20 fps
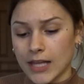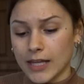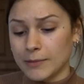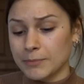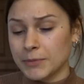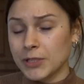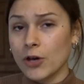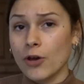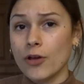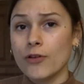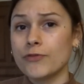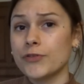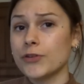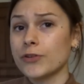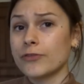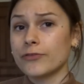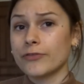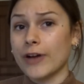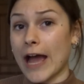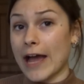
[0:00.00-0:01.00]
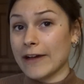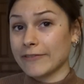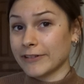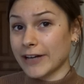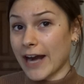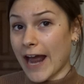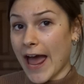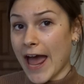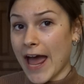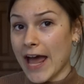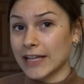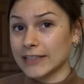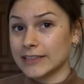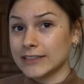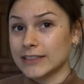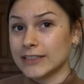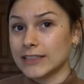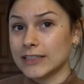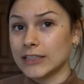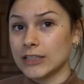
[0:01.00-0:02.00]
Let me know if you've ever had
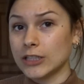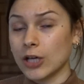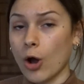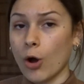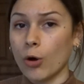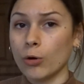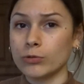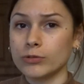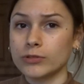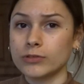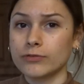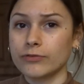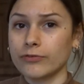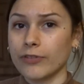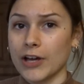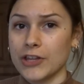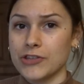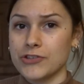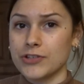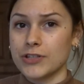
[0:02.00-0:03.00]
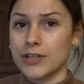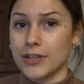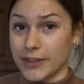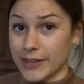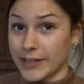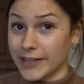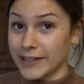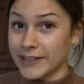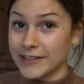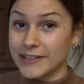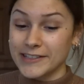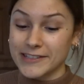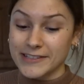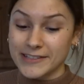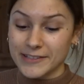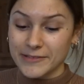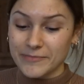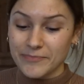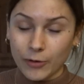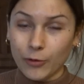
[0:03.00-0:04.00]
the oat fudgy
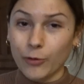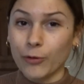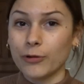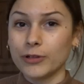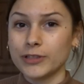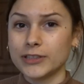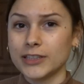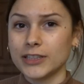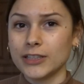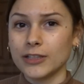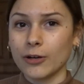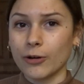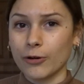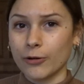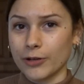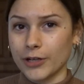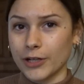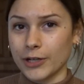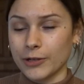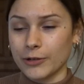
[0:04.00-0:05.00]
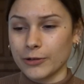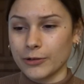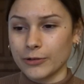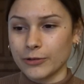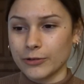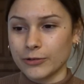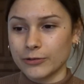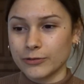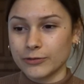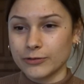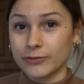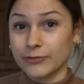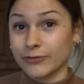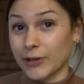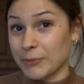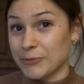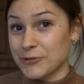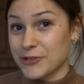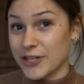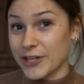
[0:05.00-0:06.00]
thingies or the Oreo
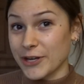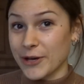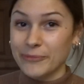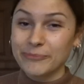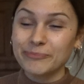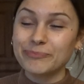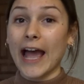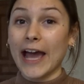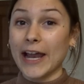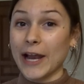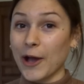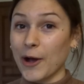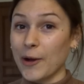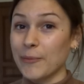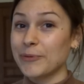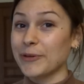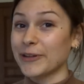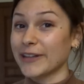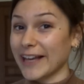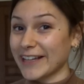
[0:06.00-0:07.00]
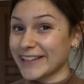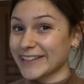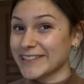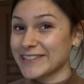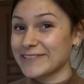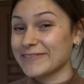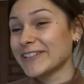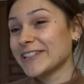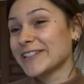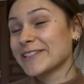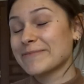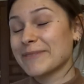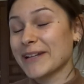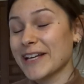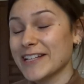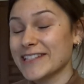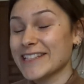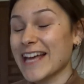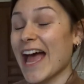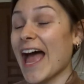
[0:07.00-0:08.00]
Frappuccino. And I hope you like these videos
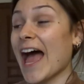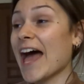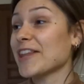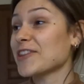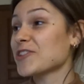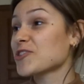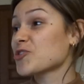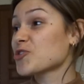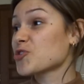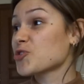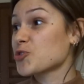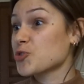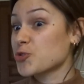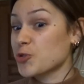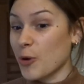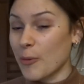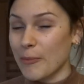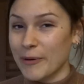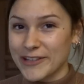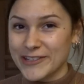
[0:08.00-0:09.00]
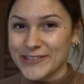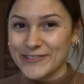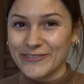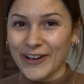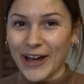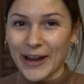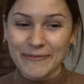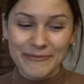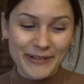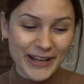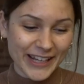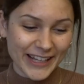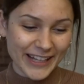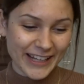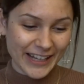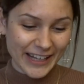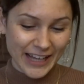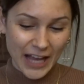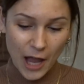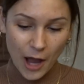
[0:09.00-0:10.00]
because I had so much fun
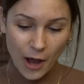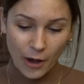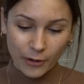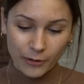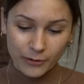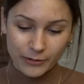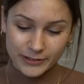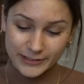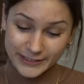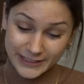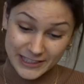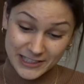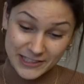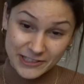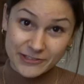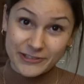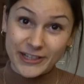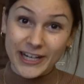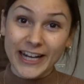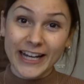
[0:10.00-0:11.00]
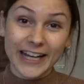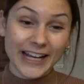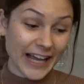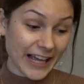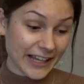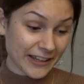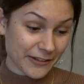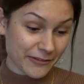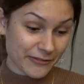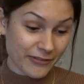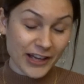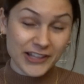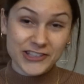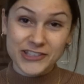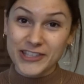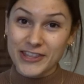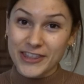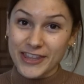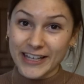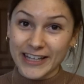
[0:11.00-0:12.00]
making this drink and the
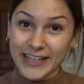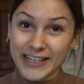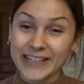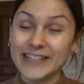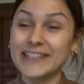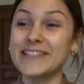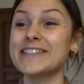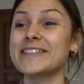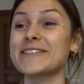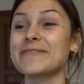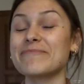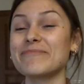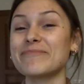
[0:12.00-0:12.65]
fudgy thingies.